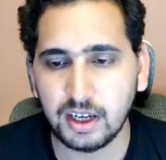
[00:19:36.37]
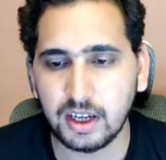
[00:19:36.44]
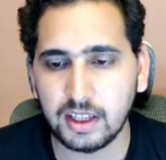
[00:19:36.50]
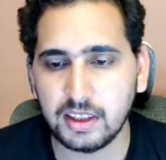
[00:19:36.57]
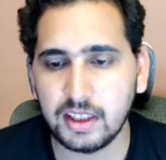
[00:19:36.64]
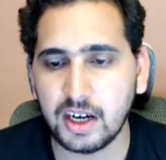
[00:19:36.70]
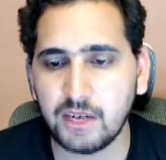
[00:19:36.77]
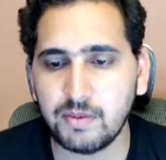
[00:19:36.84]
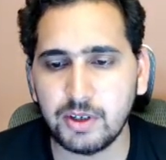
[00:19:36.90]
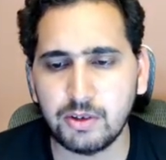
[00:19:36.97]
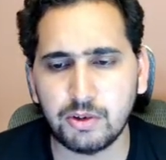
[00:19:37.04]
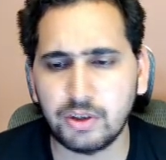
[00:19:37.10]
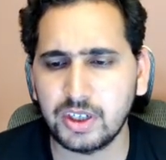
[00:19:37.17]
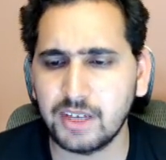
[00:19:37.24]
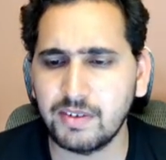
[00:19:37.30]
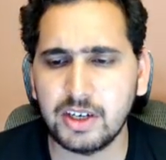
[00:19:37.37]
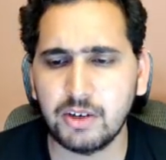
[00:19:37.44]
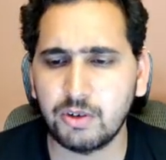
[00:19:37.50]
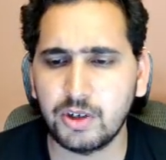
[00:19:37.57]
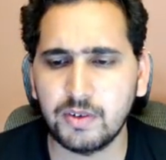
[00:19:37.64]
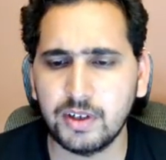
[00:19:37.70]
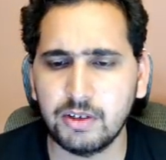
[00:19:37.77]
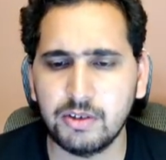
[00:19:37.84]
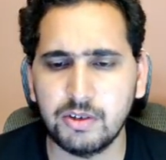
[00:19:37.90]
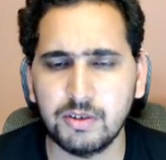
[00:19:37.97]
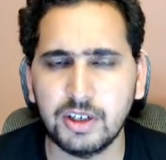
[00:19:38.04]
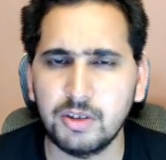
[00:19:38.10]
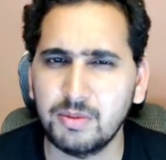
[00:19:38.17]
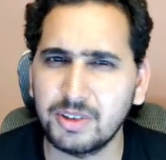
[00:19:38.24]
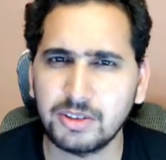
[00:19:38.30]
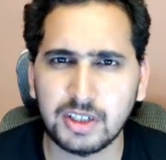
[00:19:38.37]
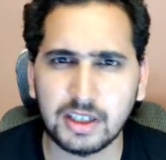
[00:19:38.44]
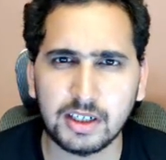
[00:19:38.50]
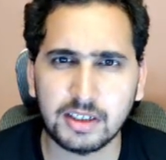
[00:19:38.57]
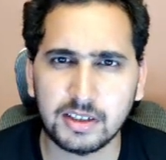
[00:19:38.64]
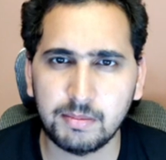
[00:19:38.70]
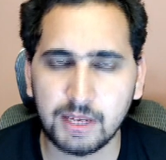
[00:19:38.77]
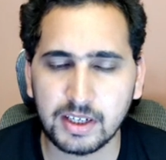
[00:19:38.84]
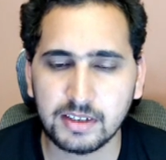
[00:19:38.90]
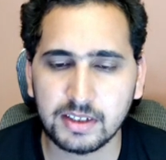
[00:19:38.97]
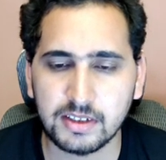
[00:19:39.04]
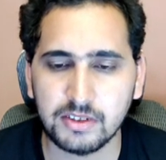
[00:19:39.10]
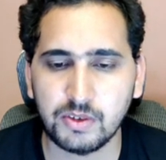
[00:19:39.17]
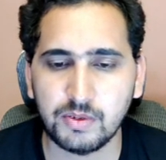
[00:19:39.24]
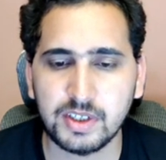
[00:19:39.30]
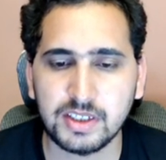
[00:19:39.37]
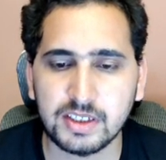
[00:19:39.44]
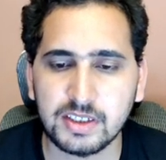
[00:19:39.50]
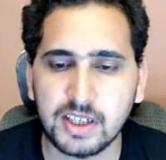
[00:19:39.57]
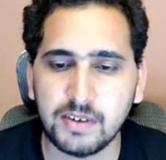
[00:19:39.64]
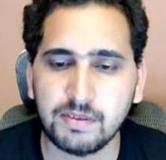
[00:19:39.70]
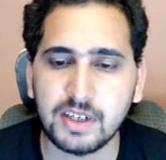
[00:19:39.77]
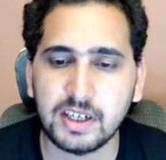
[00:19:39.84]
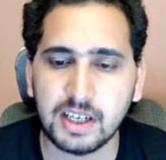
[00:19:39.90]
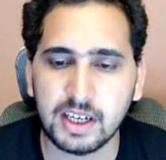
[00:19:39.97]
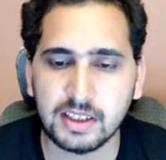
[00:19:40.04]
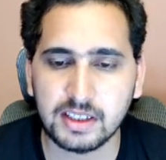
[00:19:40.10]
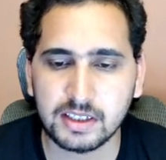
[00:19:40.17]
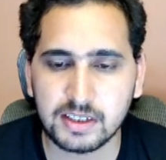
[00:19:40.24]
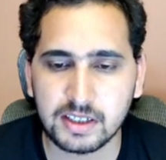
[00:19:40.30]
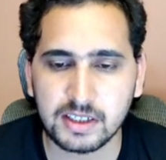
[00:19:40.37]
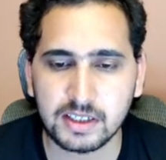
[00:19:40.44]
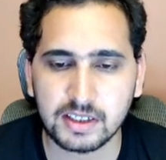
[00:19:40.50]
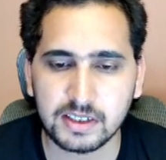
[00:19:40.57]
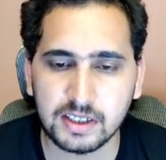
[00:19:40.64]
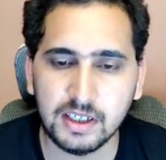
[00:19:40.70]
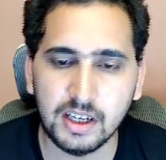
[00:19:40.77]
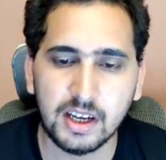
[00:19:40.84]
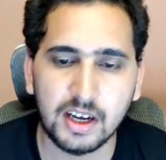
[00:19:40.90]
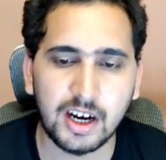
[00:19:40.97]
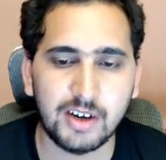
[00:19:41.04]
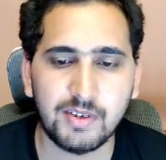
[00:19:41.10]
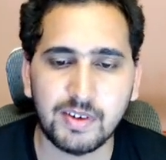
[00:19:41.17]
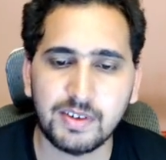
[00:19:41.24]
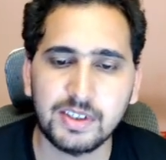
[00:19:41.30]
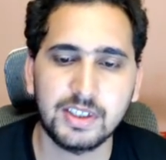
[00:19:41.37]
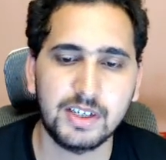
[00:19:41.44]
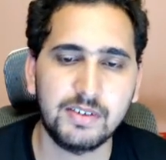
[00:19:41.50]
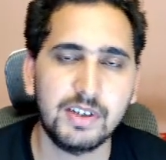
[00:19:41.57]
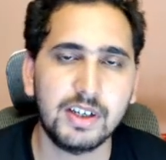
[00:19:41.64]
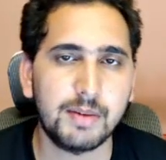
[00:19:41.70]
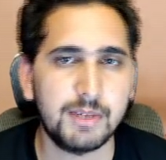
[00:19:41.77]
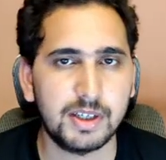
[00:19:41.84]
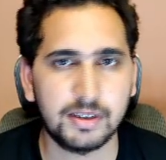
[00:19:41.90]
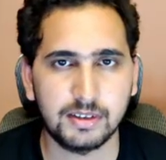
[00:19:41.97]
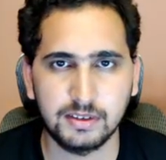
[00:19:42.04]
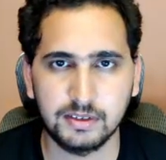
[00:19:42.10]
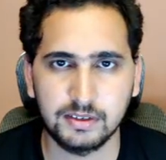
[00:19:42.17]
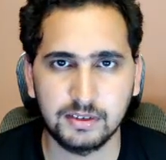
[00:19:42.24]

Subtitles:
In that, we do not give any old value, new value, because that doesn't make sense. So we just give that, hey, this transaction, and we have received a commit